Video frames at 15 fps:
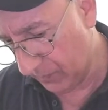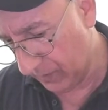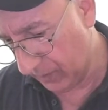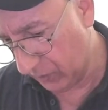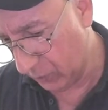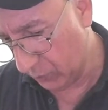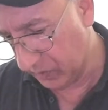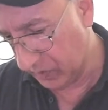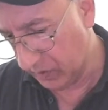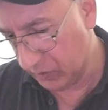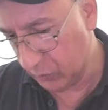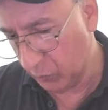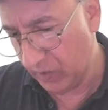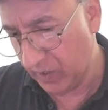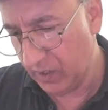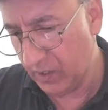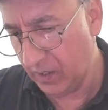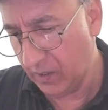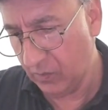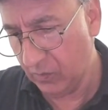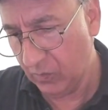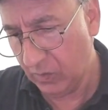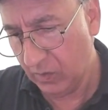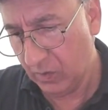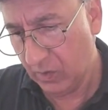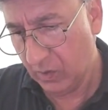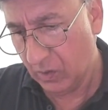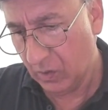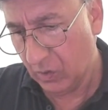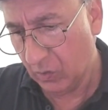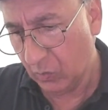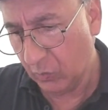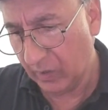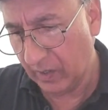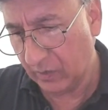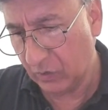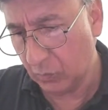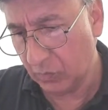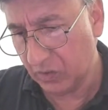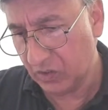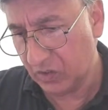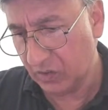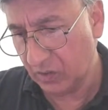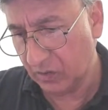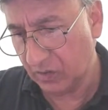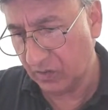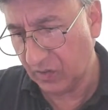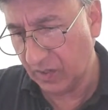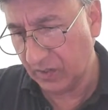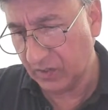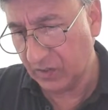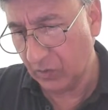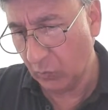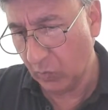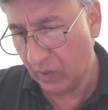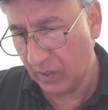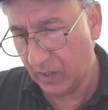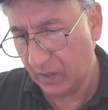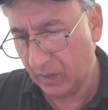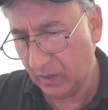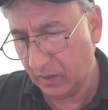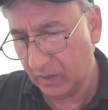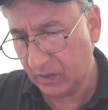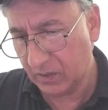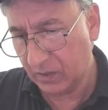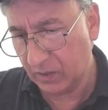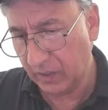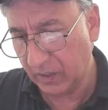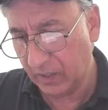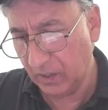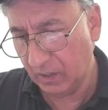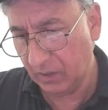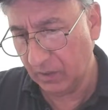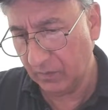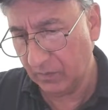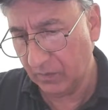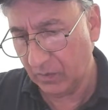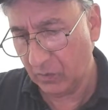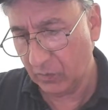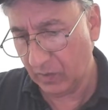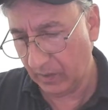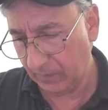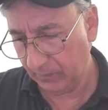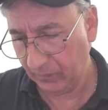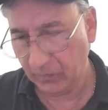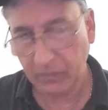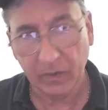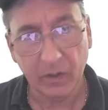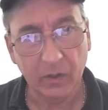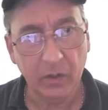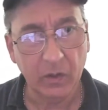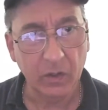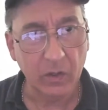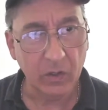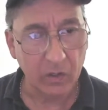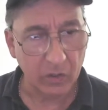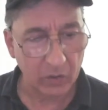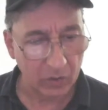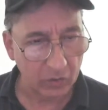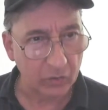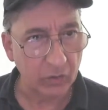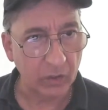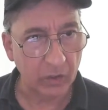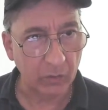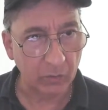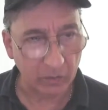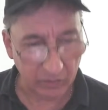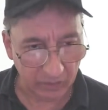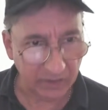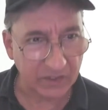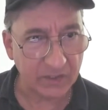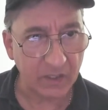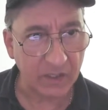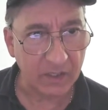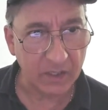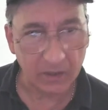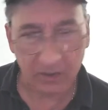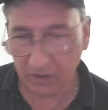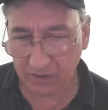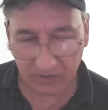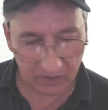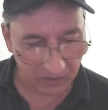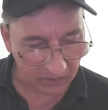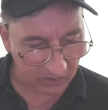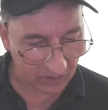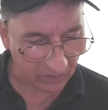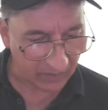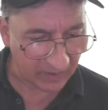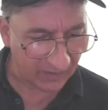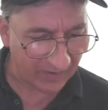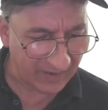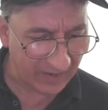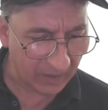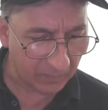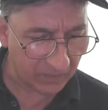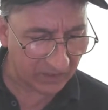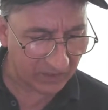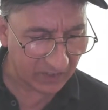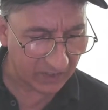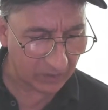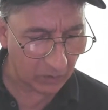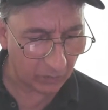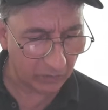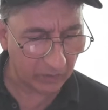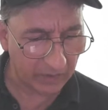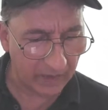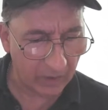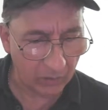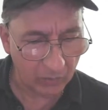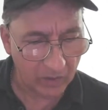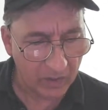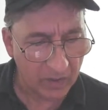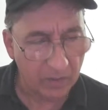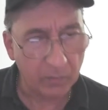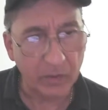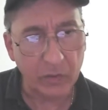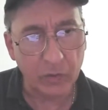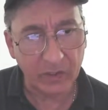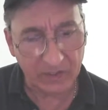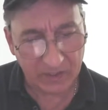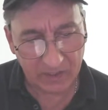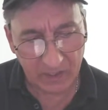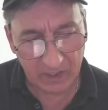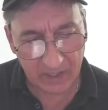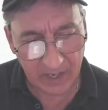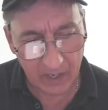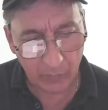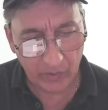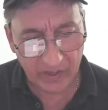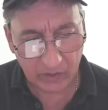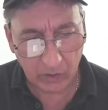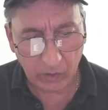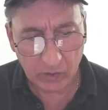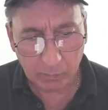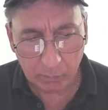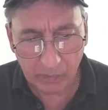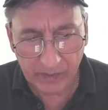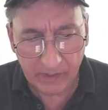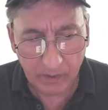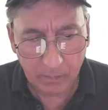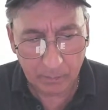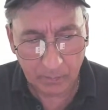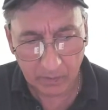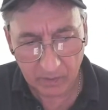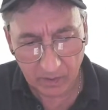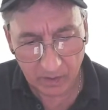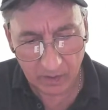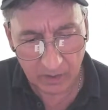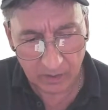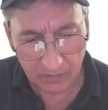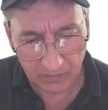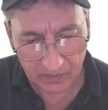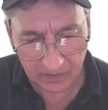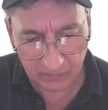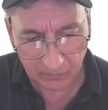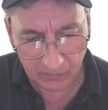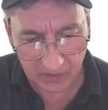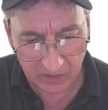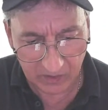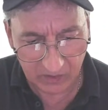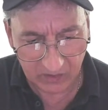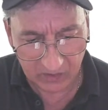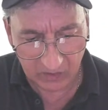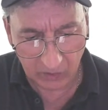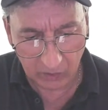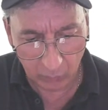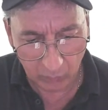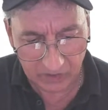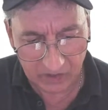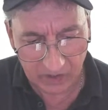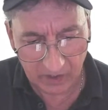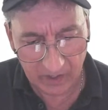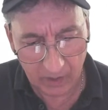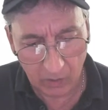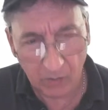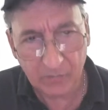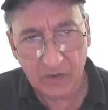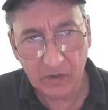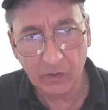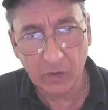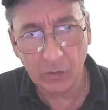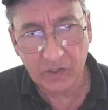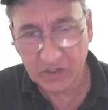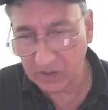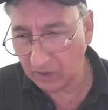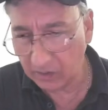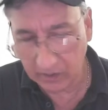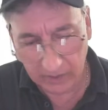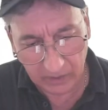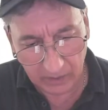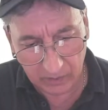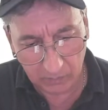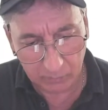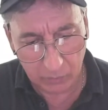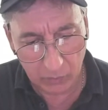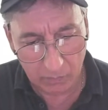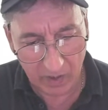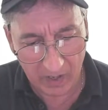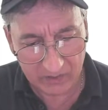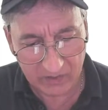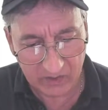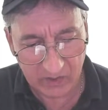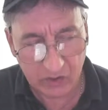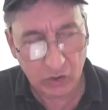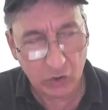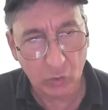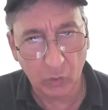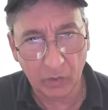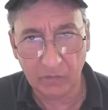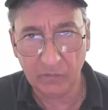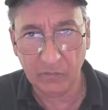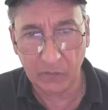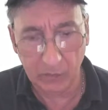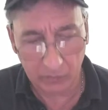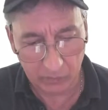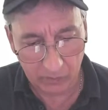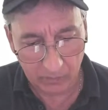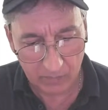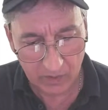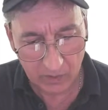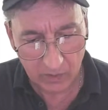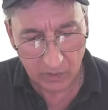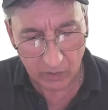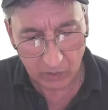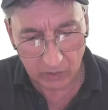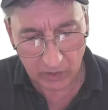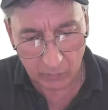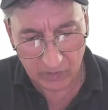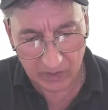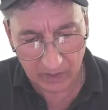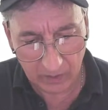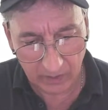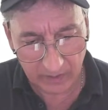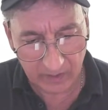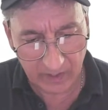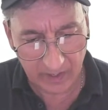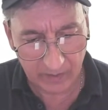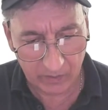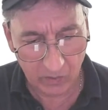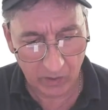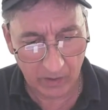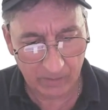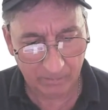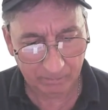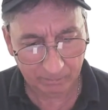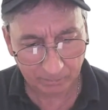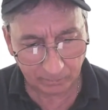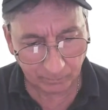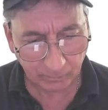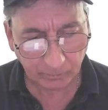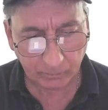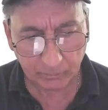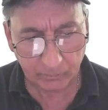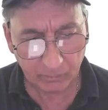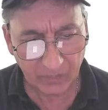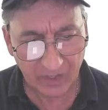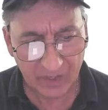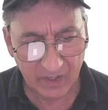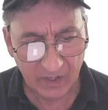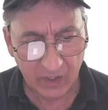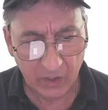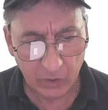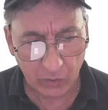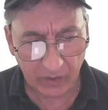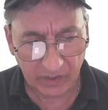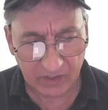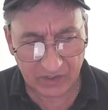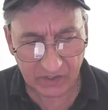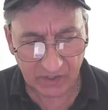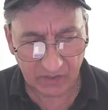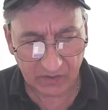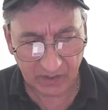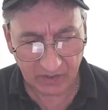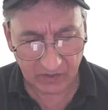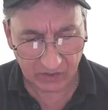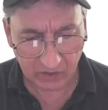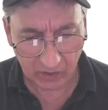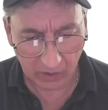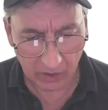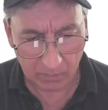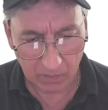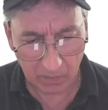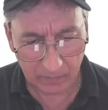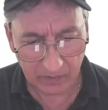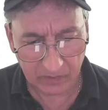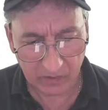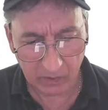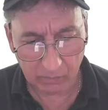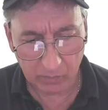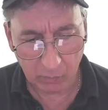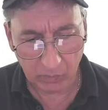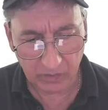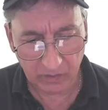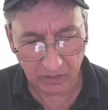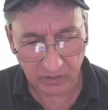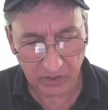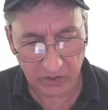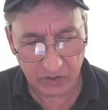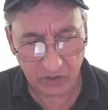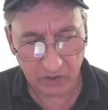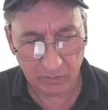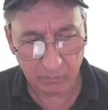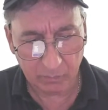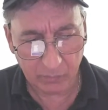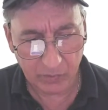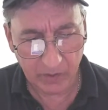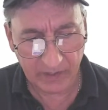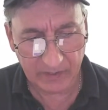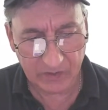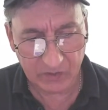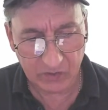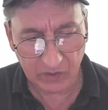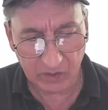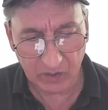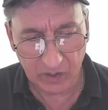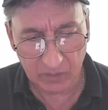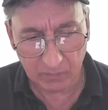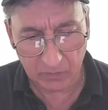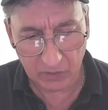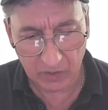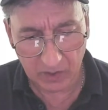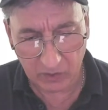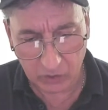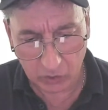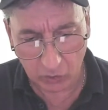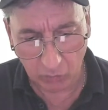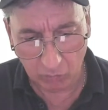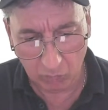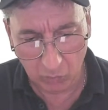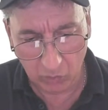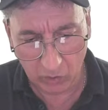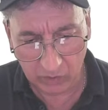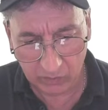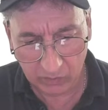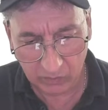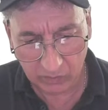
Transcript: could do it this way here but not too much other things in the way. Let's click it. Okay. So now, let's say here it says, all right, right now I'm going to say don't allow. But you can see now it does bring up uh, these, these other ones here. Now, if you notice, the little blue box says sort and filter. Okay, when you click that on, you're going to see the things that's going to come up here. It's going to come up condition, price, and you hit, hit show more,